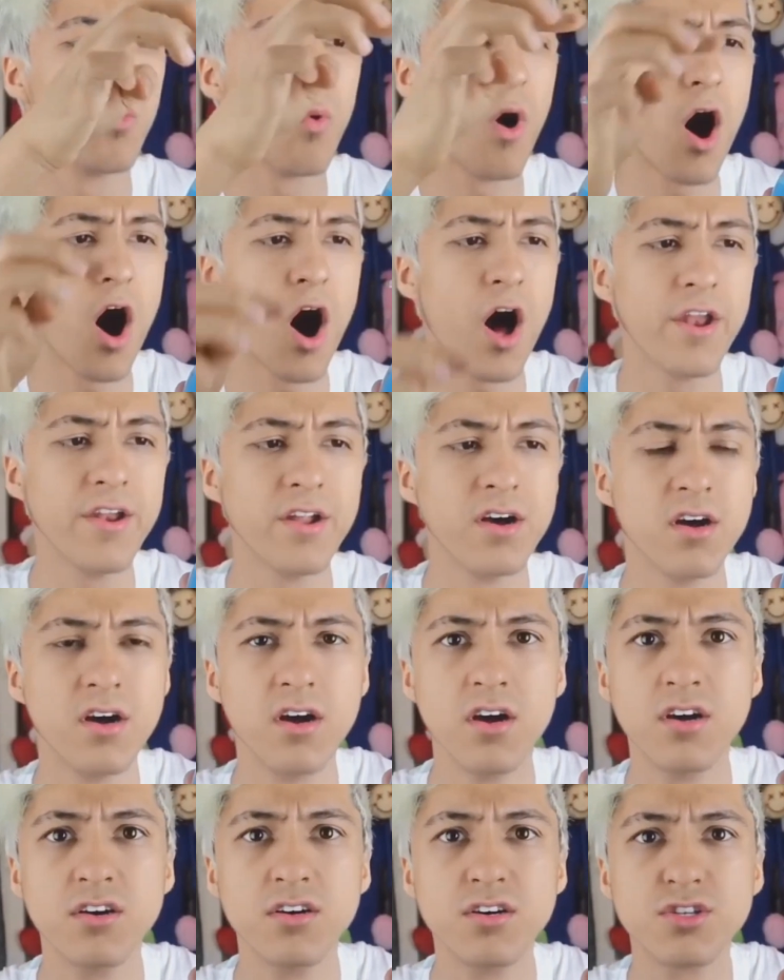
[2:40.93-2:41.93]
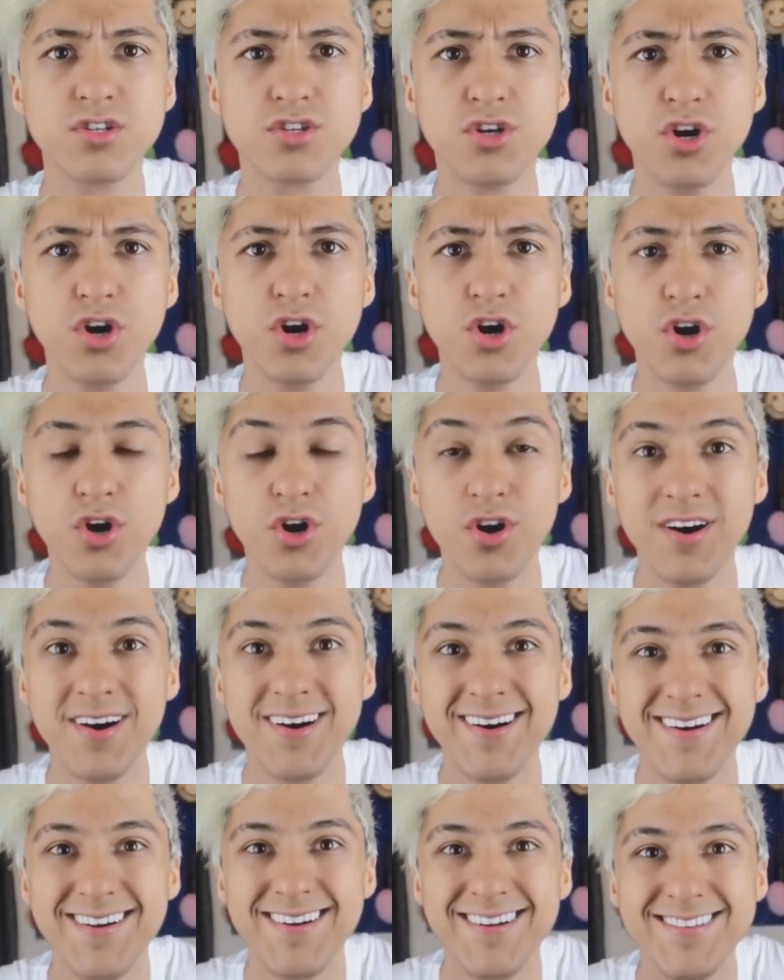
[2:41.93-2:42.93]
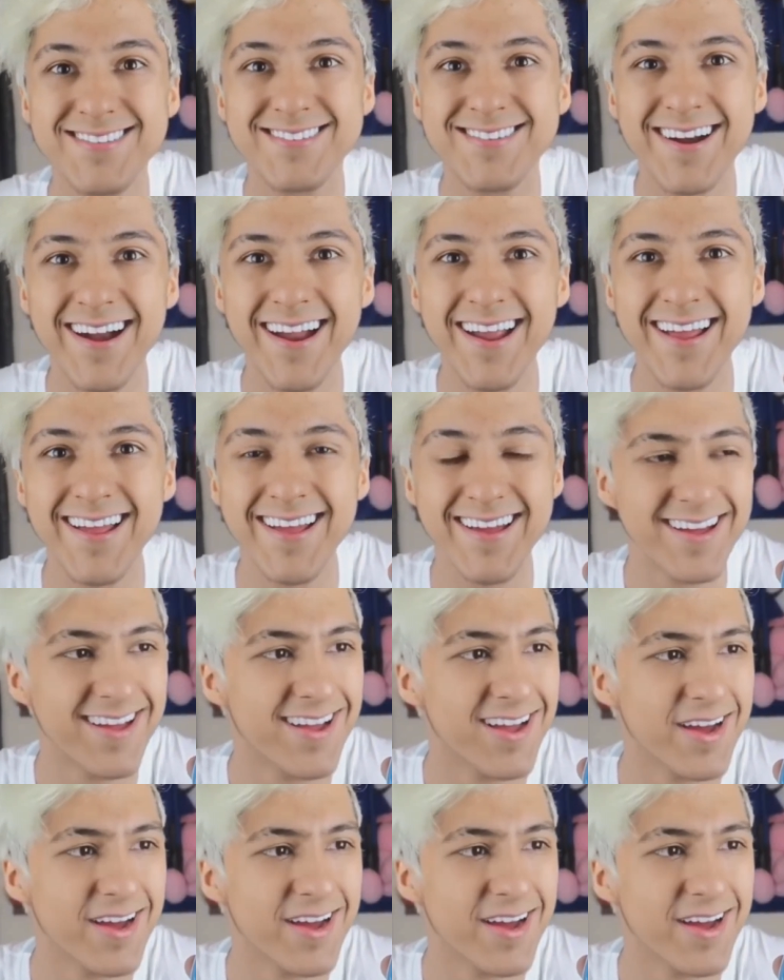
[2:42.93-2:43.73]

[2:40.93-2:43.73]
One, two, three,